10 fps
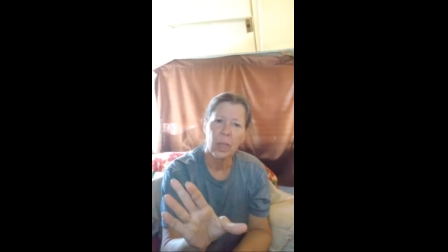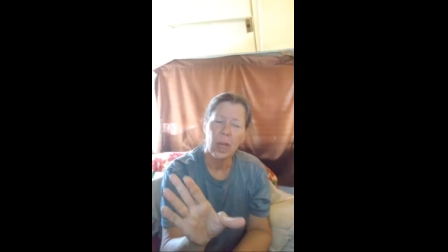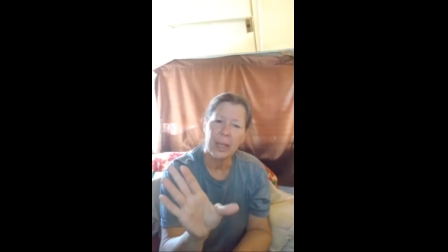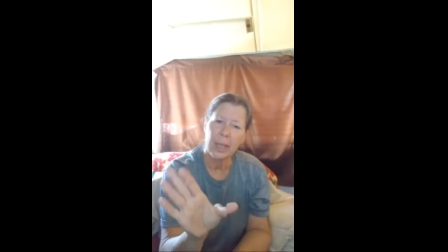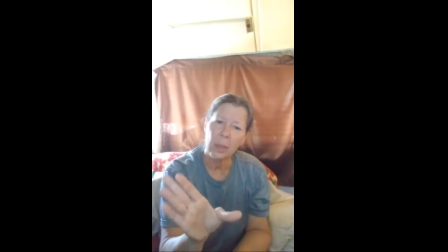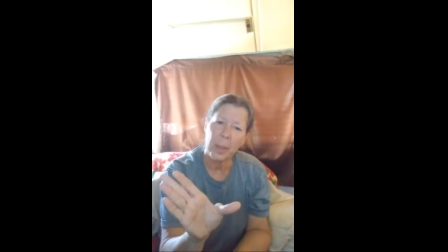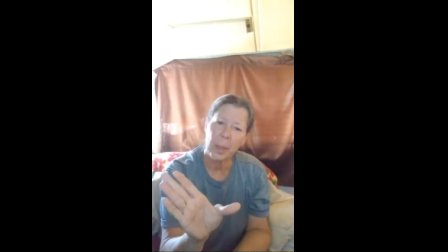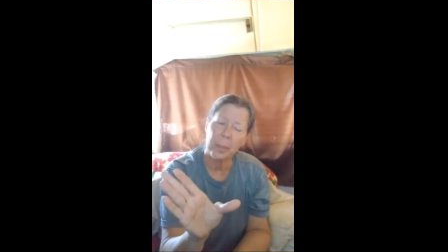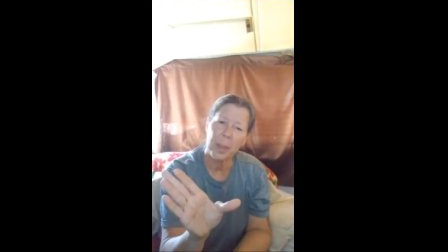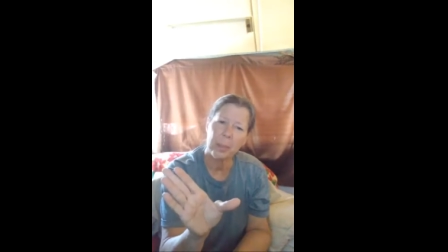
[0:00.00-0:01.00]
I care
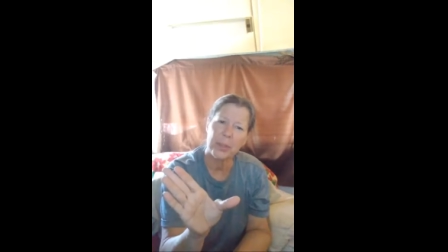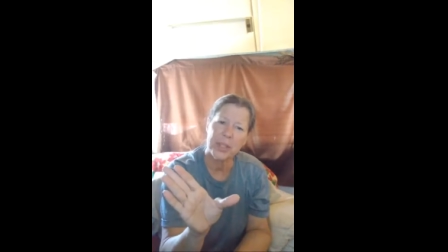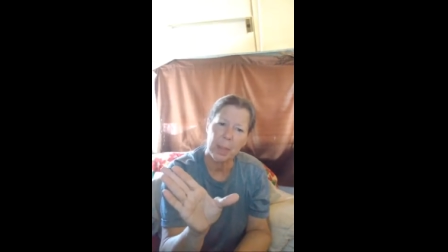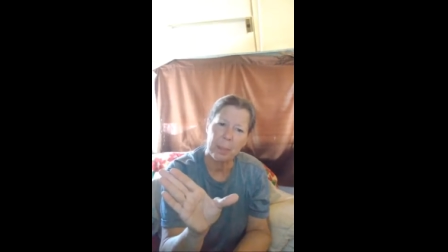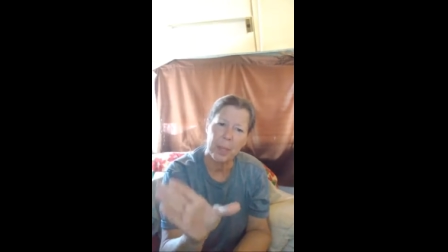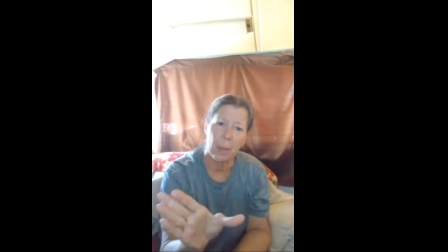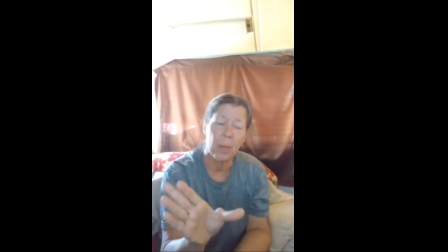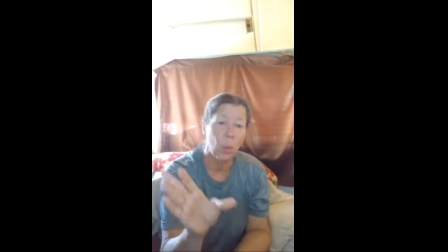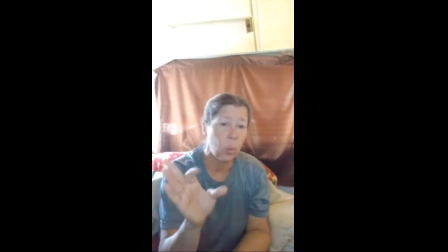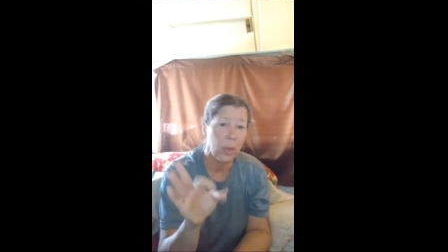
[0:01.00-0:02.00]
about people stepping
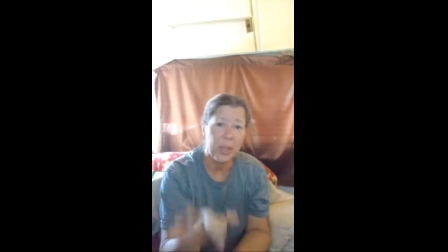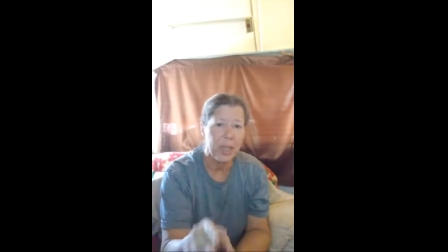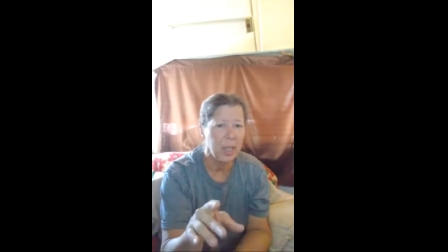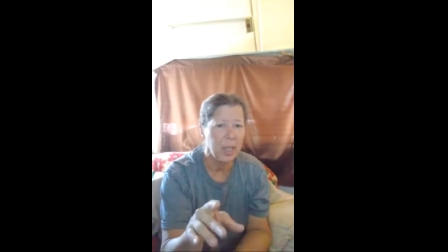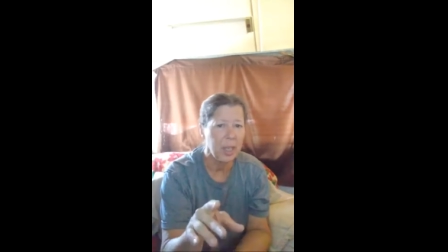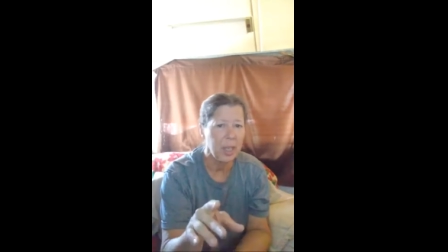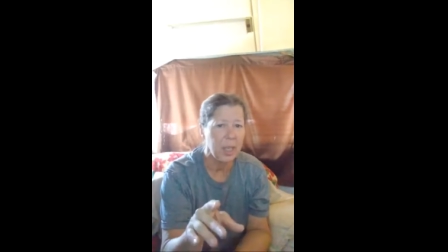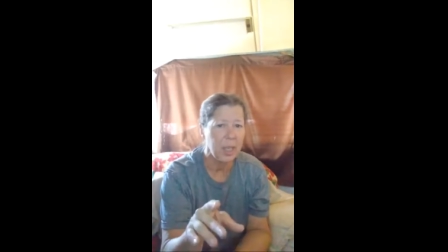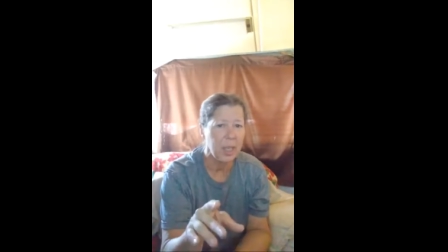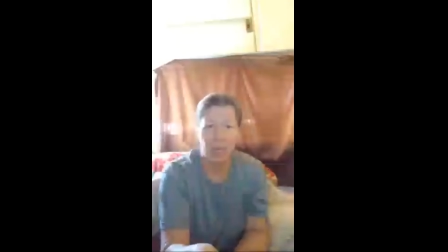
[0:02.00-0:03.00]
up. We're not
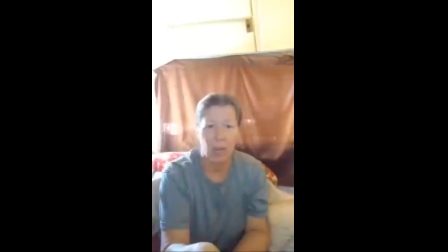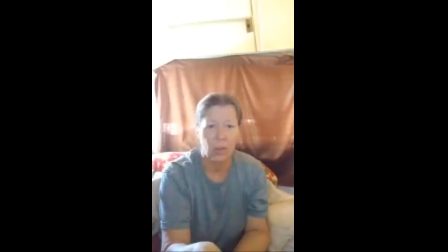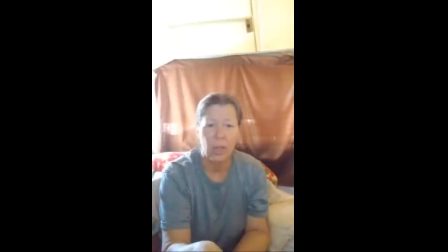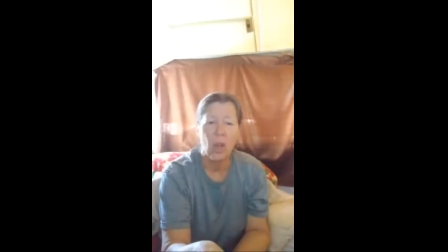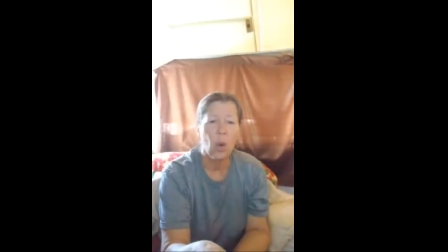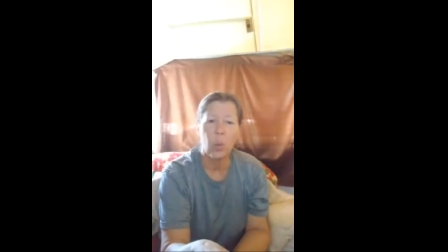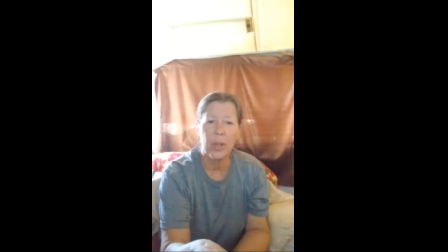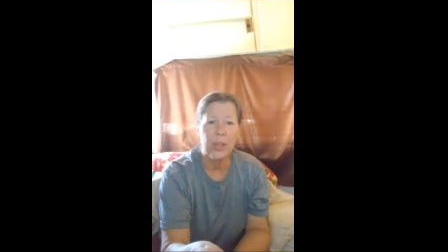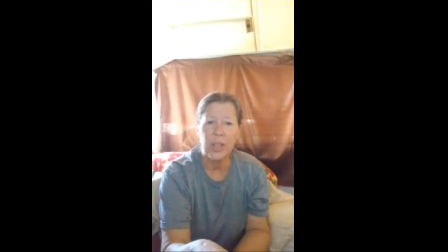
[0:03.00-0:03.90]
here as a handout.